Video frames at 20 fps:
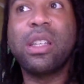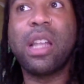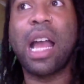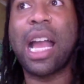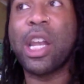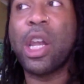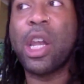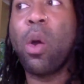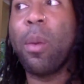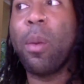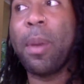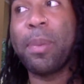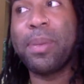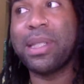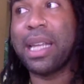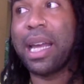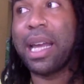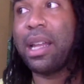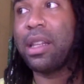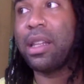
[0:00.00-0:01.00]
know I'm
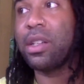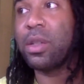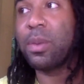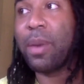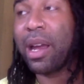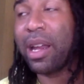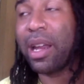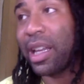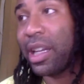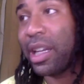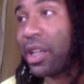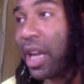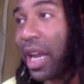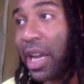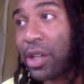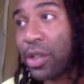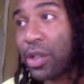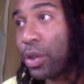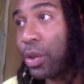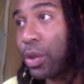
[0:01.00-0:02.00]
upset. There's a Maya
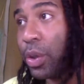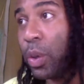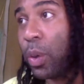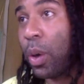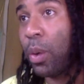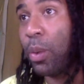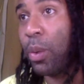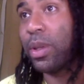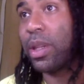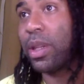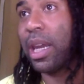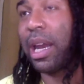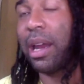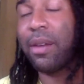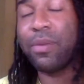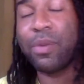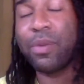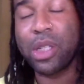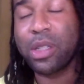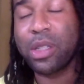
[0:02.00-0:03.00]
Angelou quote that
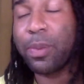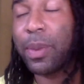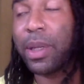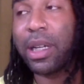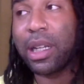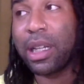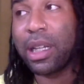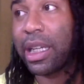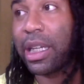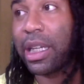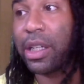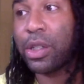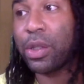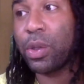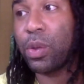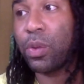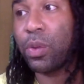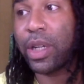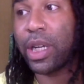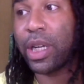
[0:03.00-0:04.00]
I've just been clinging to
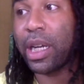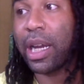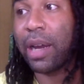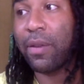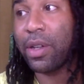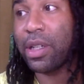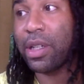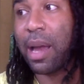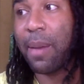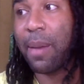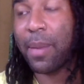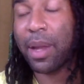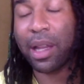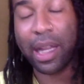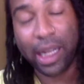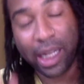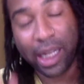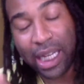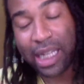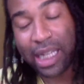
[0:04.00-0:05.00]
and reading every time it
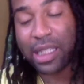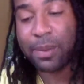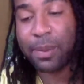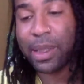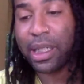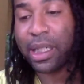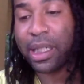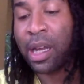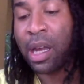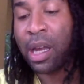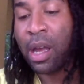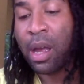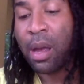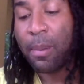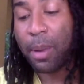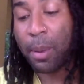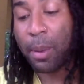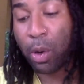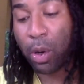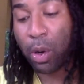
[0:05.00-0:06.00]
like gets me.
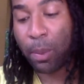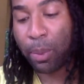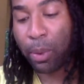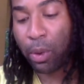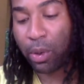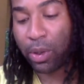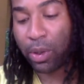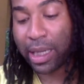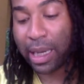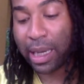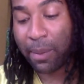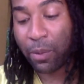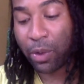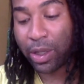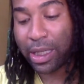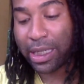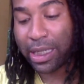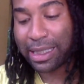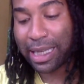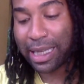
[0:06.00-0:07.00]
But more importantly, I'm
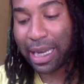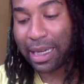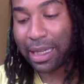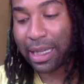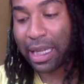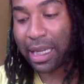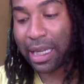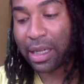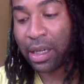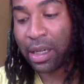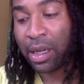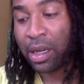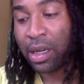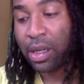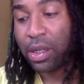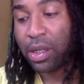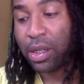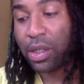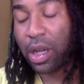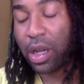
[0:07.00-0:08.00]
really excited
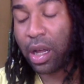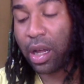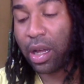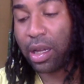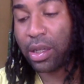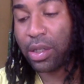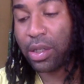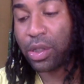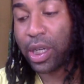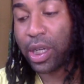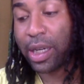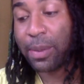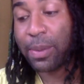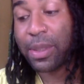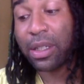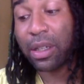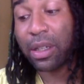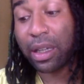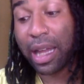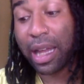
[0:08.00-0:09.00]
that Jacob's
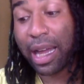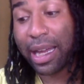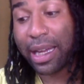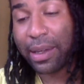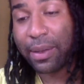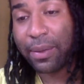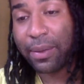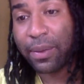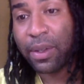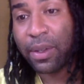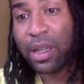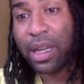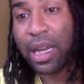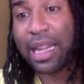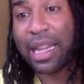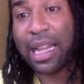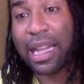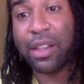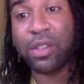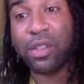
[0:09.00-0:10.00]
still alive
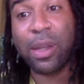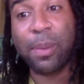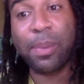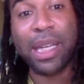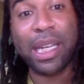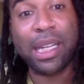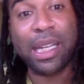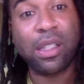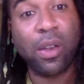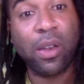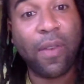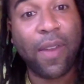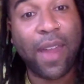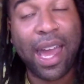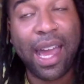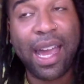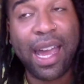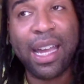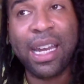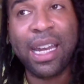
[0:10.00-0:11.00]
and that there's updates on
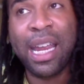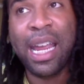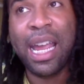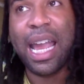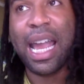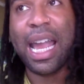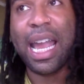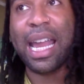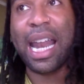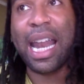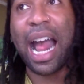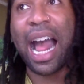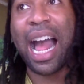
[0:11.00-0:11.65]
that. And